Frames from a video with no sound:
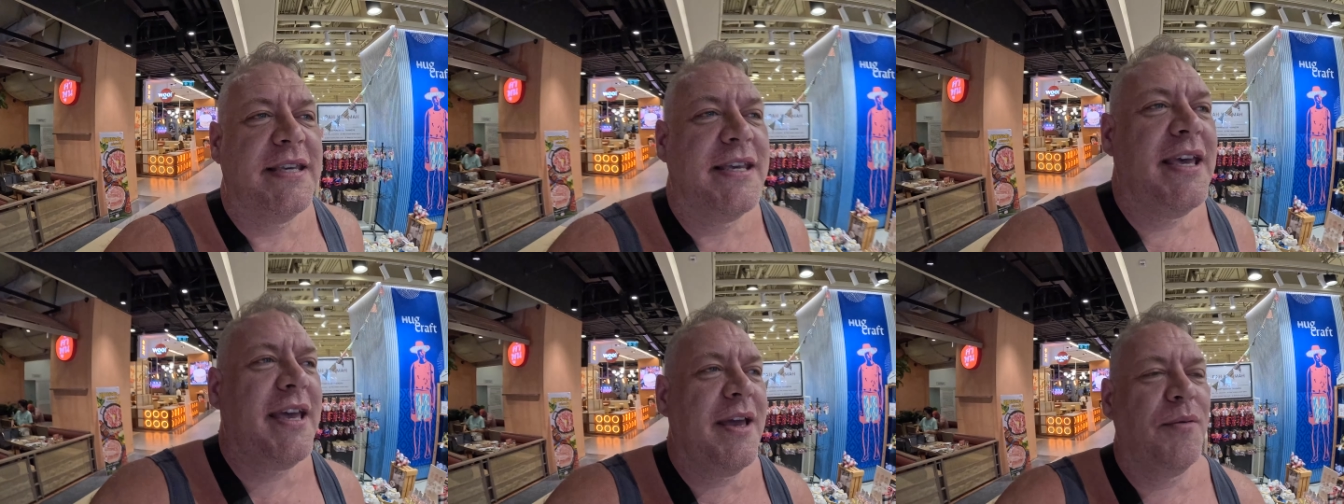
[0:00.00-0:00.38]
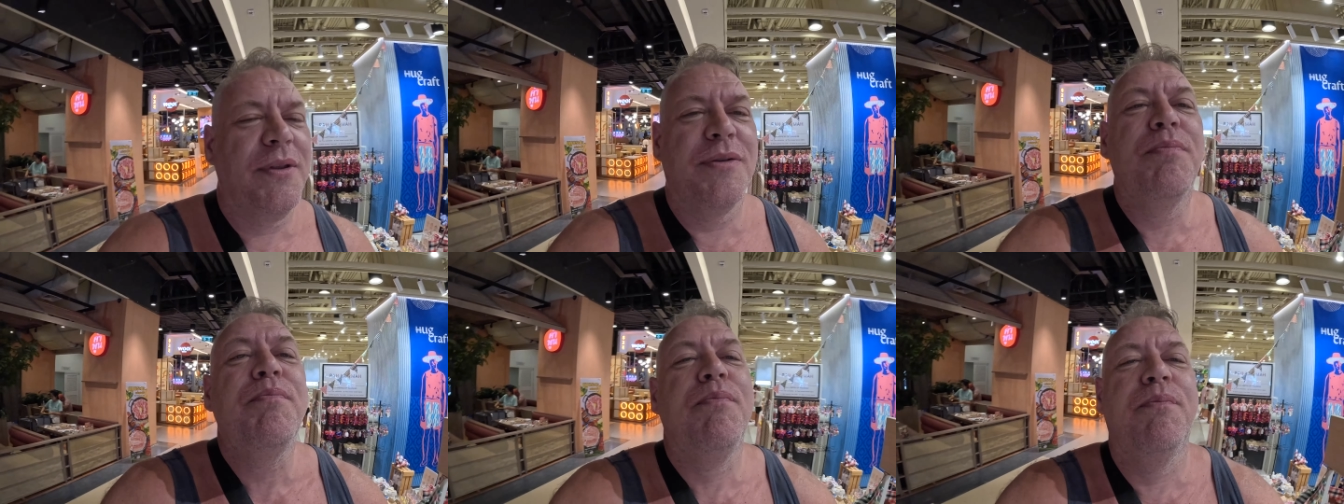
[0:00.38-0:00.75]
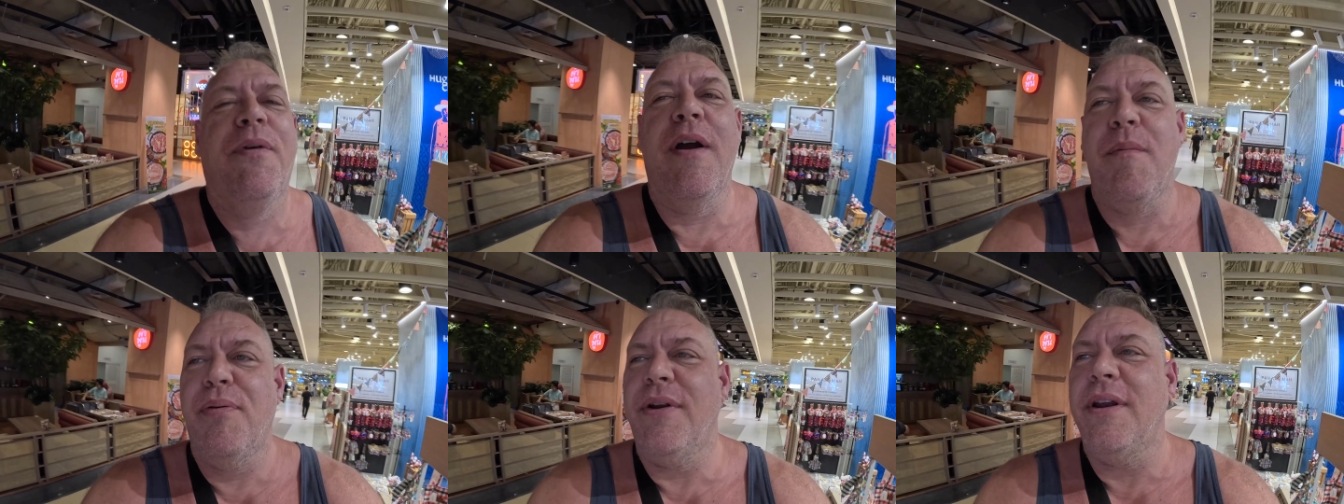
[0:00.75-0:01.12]
here with
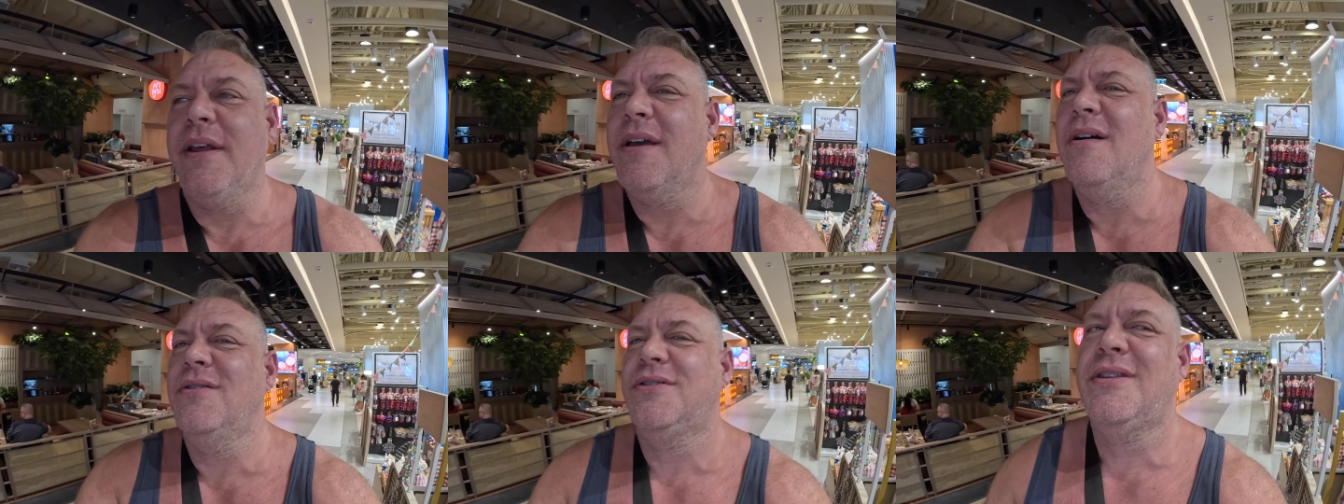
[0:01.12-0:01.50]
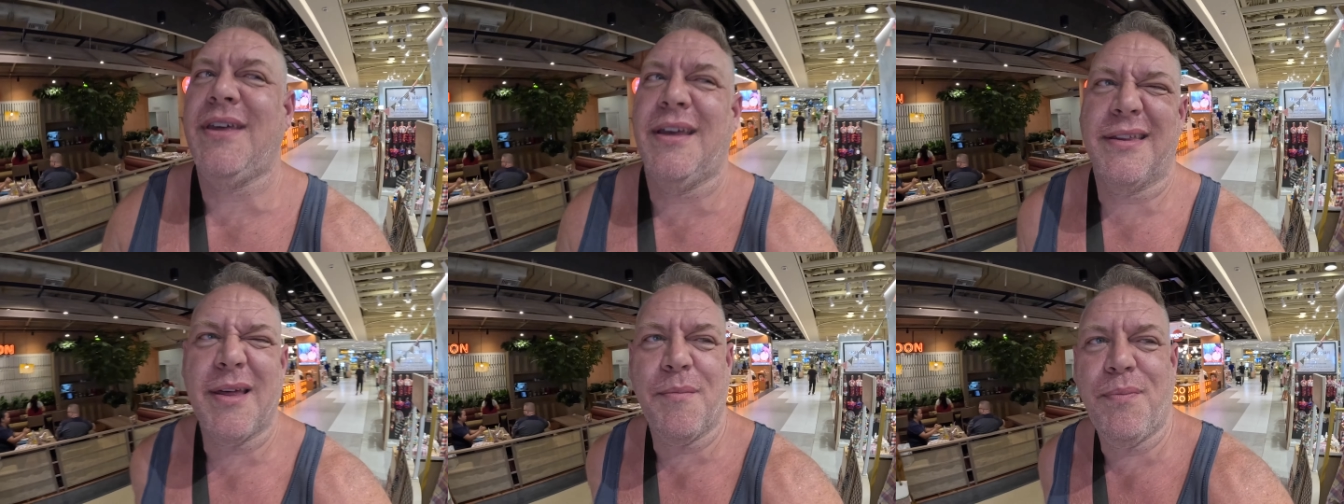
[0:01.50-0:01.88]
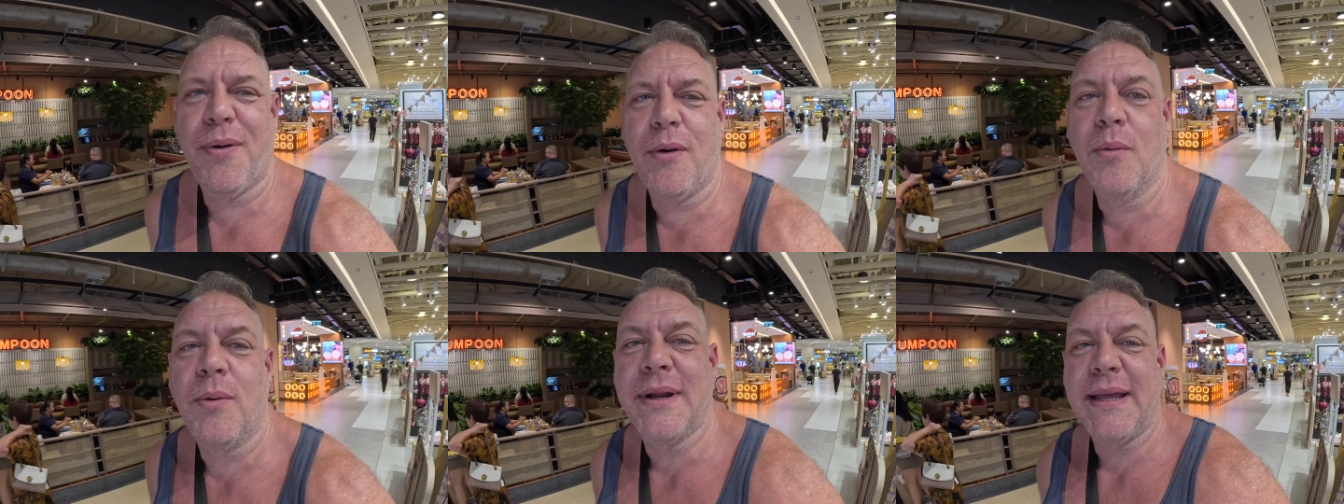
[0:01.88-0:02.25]
very pretty girls. You think they
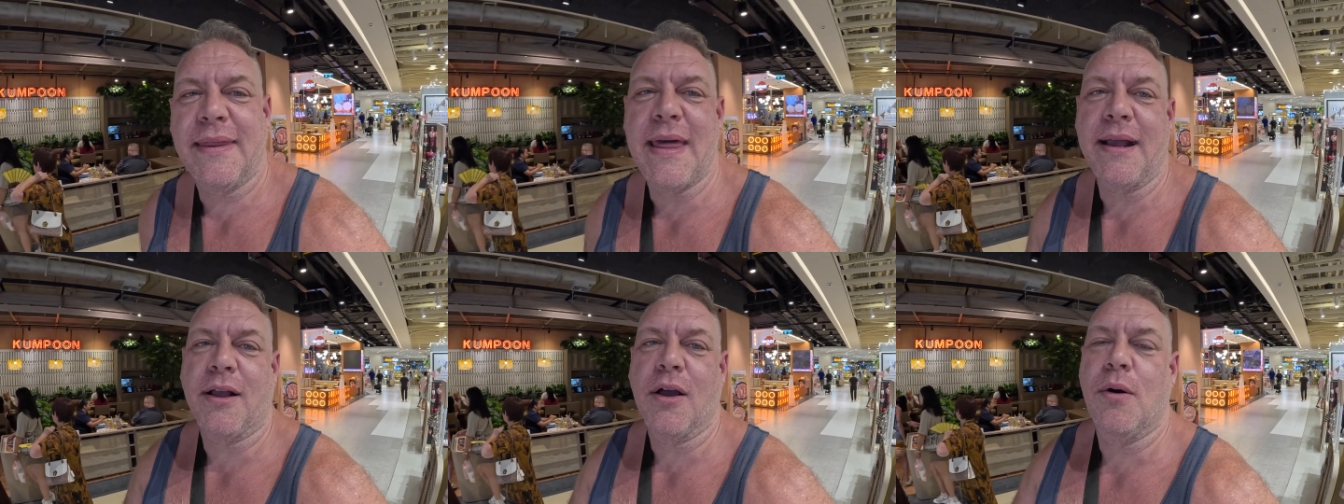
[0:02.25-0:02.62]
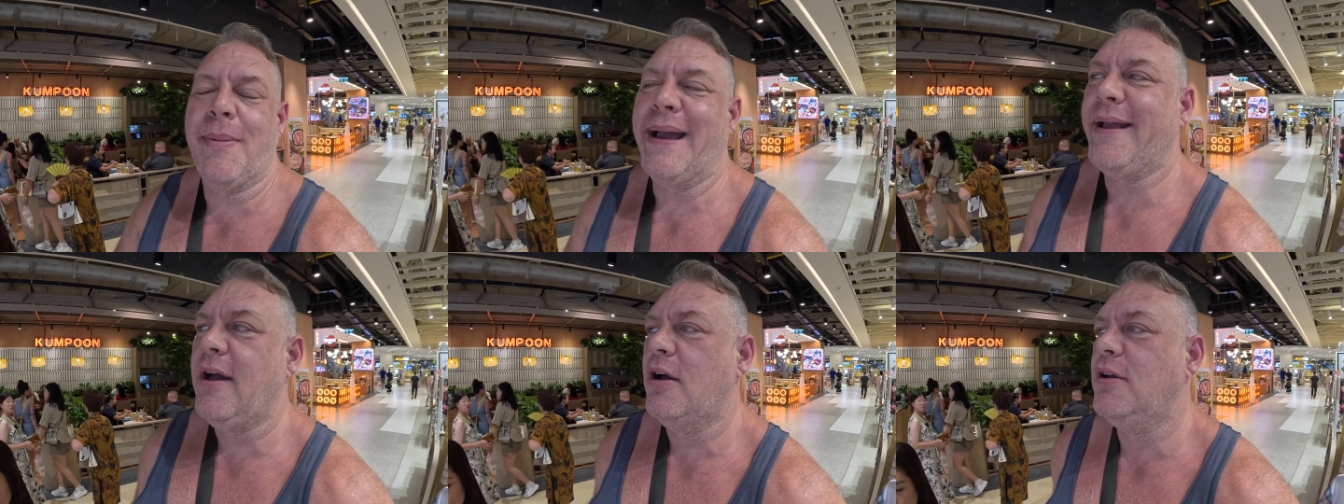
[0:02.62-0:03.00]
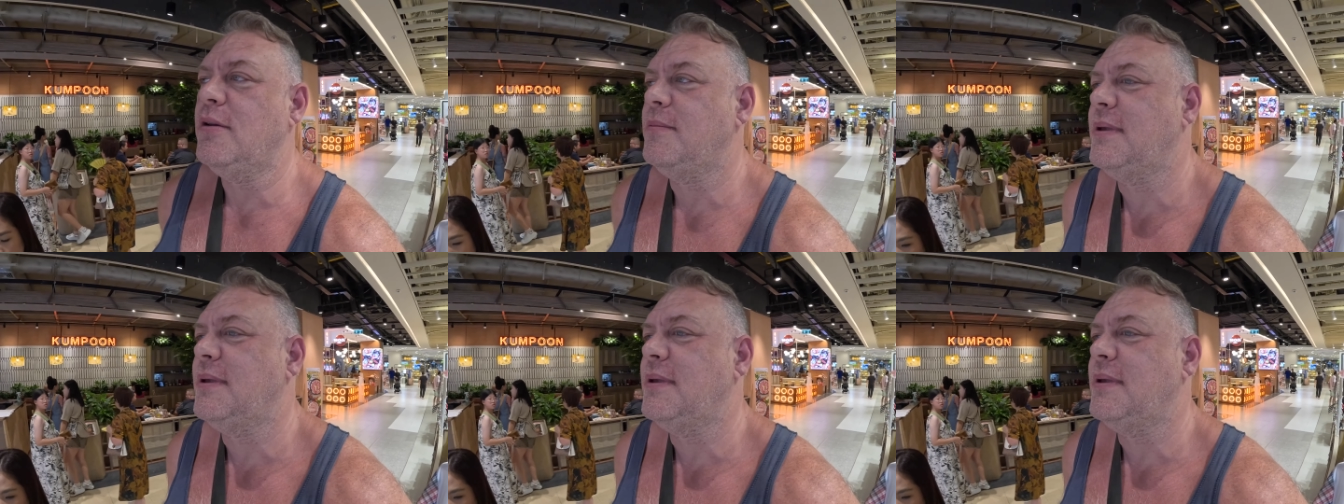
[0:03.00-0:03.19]
probably wouldn't get that girl back home.